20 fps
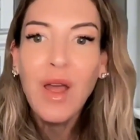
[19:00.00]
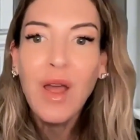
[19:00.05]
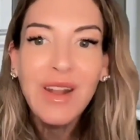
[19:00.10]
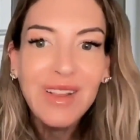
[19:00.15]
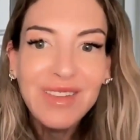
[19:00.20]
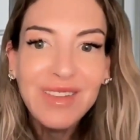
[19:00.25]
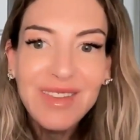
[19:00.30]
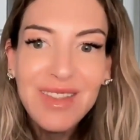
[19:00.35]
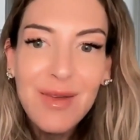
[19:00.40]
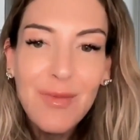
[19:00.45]

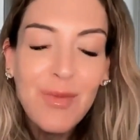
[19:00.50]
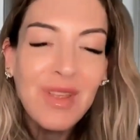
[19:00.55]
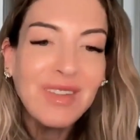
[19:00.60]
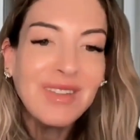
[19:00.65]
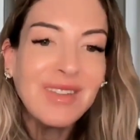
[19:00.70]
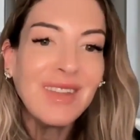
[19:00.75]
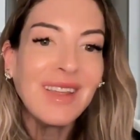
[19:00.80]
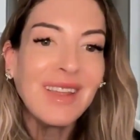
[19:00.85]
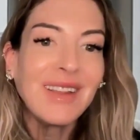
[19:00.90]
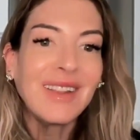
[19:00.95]
what is the
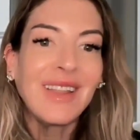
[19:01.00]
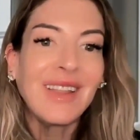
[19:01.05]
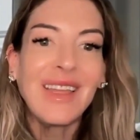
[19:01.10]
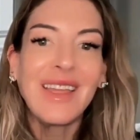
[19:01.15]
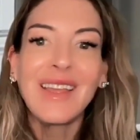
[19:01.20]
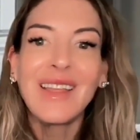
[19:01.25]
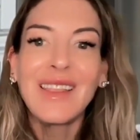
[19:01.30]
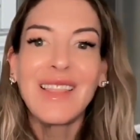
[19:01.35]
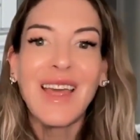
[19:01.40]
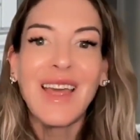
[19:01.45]
missing
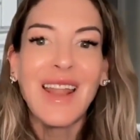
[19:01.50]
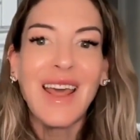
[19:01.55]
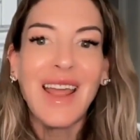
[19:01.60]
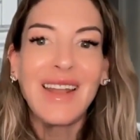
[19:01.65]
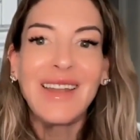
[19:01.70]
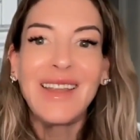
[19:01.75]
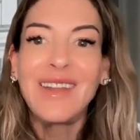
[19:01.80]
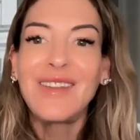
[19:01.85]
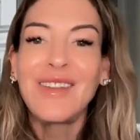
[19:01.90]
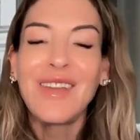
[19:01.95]
link that
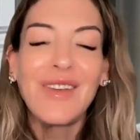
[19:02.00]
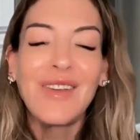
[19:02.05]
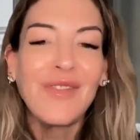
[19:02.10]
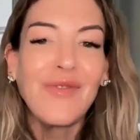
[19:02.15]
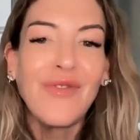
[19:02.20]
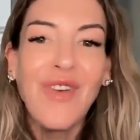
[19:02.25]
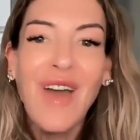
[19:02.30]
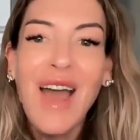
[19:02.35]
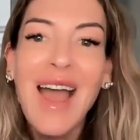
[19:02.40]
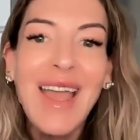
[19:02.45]
I need to
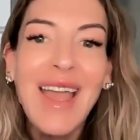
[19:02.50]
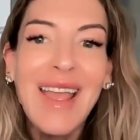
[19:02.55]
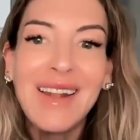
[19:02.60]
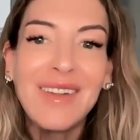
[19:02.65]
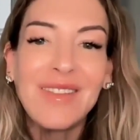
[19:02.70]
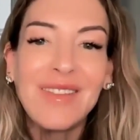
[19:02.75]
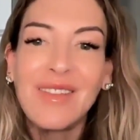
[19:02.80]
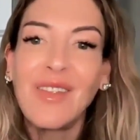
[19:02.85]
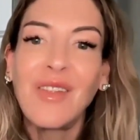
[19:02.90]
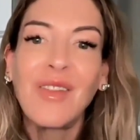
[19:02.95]

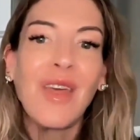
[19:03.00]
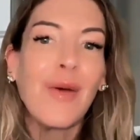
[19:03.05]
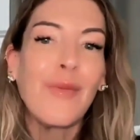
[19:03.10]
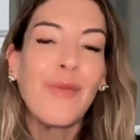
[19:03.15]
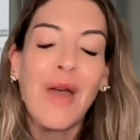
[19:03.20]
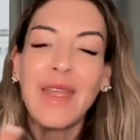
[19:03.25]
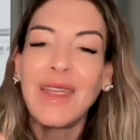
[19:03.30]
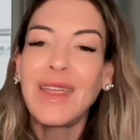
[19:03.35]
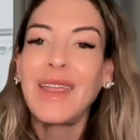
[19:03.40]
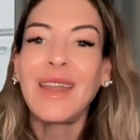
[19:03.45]
find so
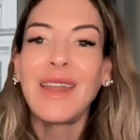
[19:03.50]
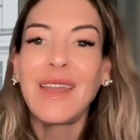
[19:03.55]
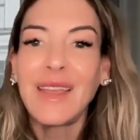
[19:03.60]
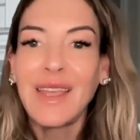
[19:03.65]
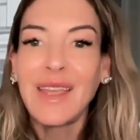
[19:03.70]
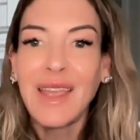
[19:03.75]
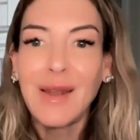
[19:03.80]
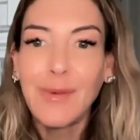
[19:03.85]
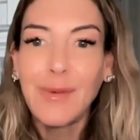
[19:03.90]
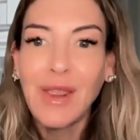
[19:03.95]
that my
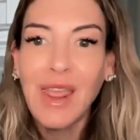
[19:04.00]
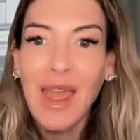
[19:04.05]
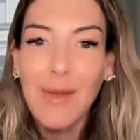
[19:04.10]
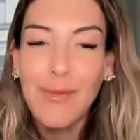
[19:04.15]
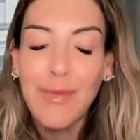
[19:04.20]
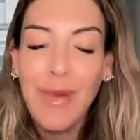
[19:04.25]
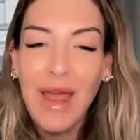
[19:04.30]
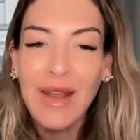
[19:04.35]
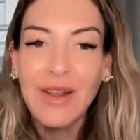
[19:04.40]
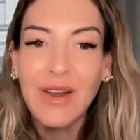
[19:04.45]
eating can
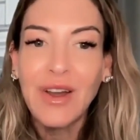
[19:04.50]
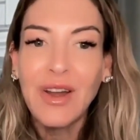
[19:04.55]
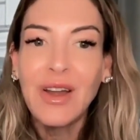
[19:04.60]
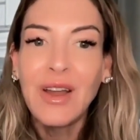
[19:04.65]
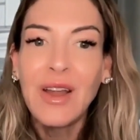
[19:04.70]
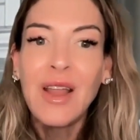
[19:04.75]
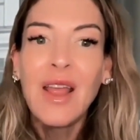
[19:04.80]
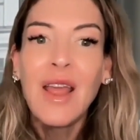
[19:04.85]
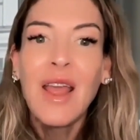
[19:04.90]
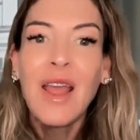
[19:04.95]
get
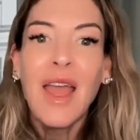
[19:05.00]
better.